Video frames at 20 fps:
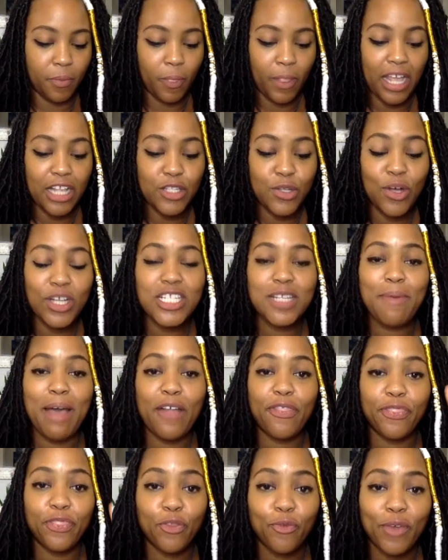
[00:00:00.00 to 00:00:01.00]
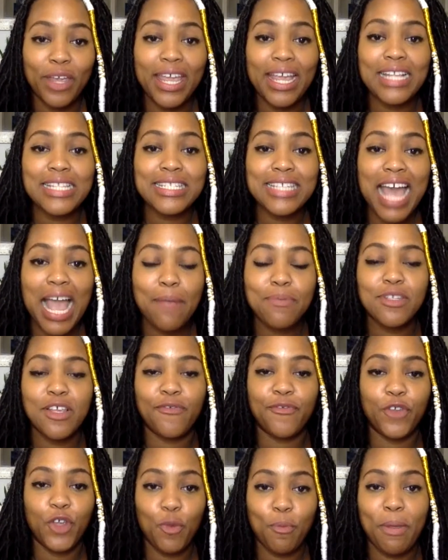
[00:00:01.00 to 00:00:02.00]
It talks about 3 types
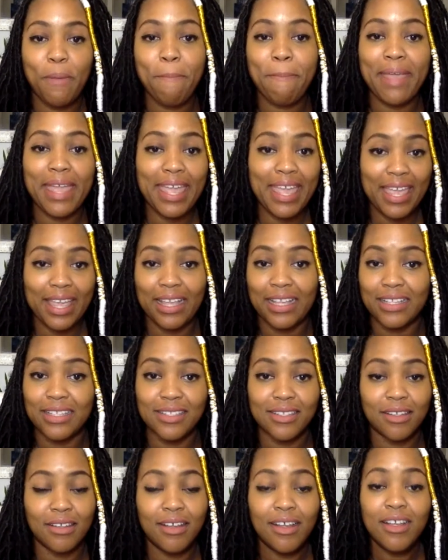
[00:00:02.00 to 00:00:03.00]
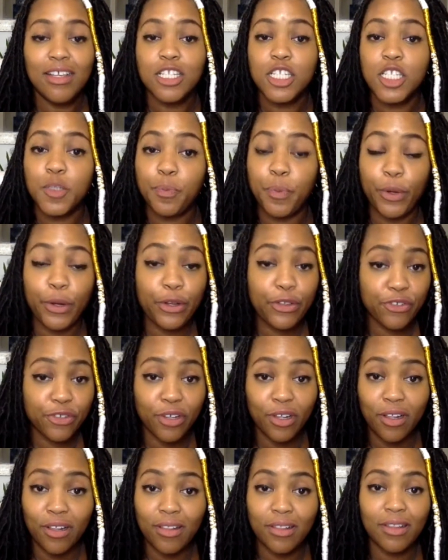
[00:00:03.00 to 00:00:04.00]
of human beings.
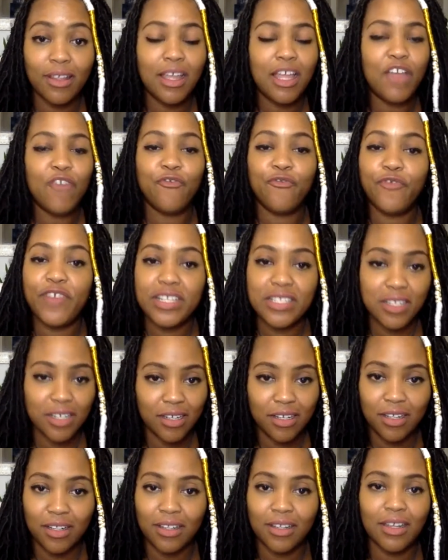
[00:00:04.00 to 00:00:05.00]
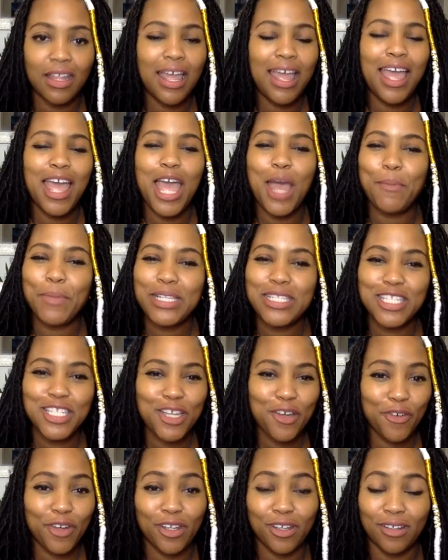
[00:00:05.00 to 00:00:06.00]
Spiritual, physical, and
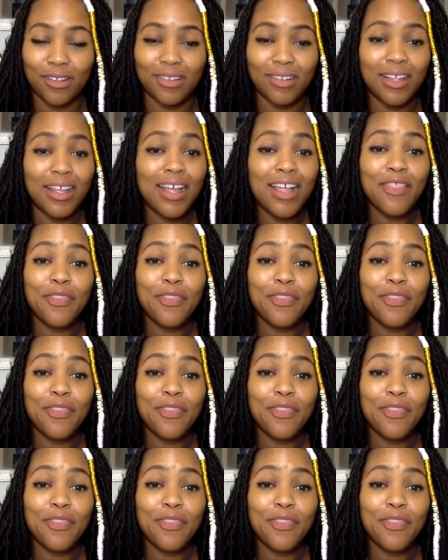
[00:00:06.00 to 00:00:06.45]
material.